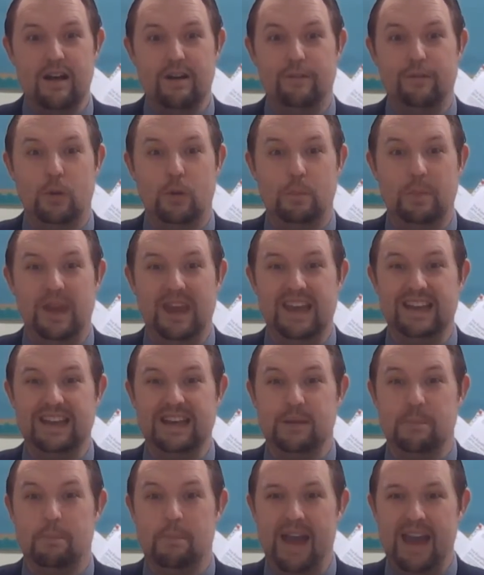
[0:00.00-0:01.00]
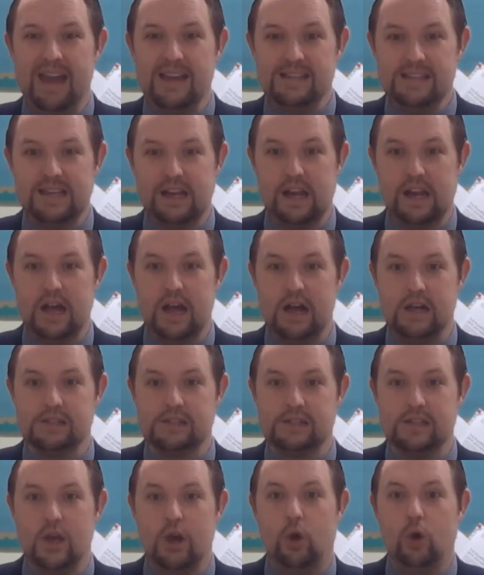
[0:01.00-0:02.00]
for being an amazing
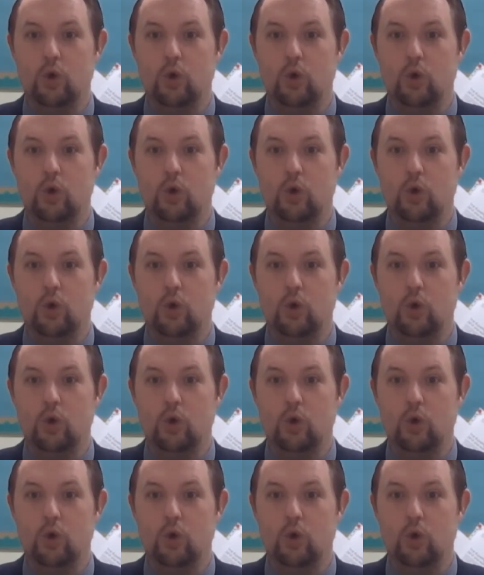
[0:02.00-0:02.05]
class,